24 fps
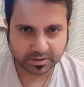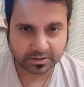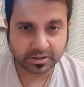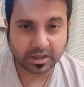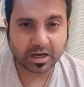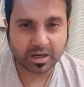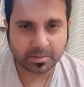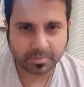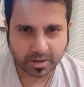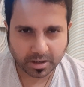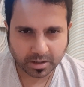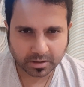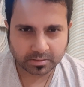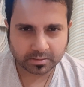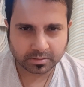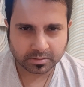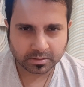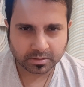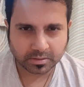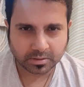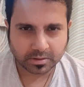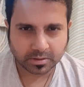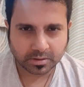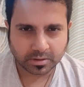Taliban,
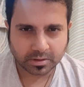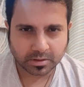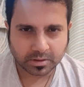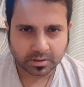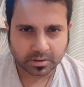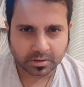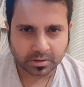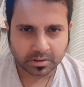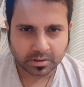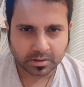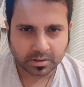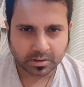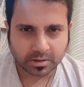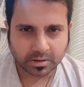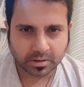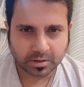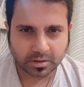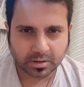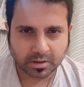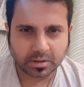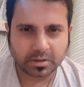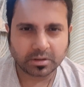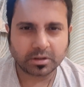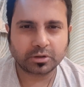
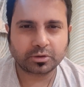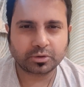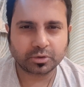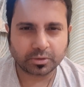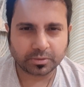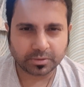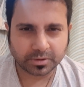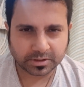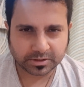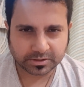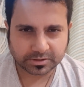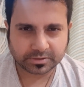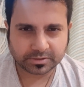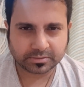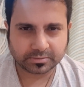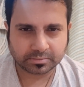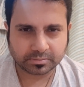a notorious